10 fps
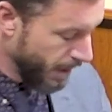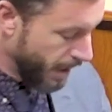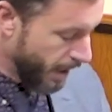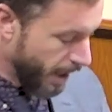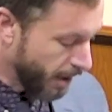
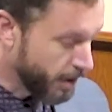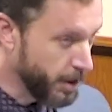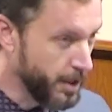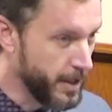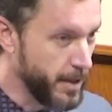Our
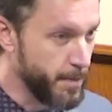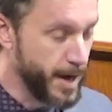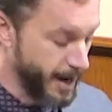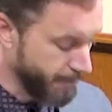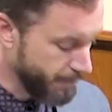current
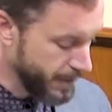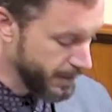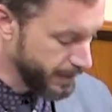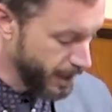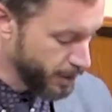impact fee
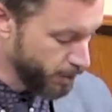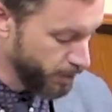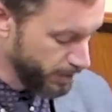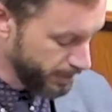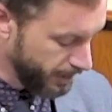
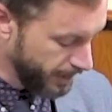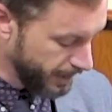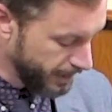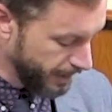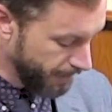schedule is
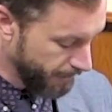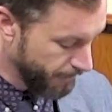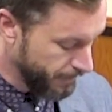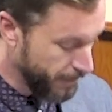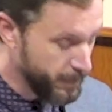collected at
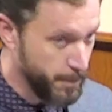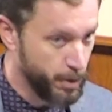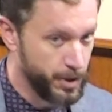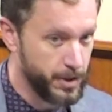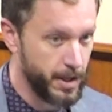
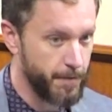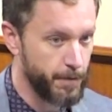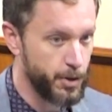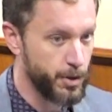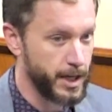50%
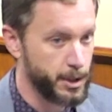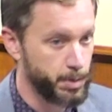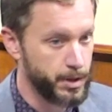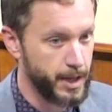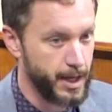for
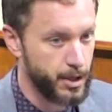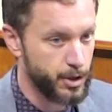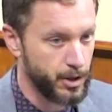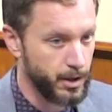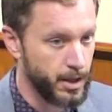
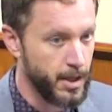transportation,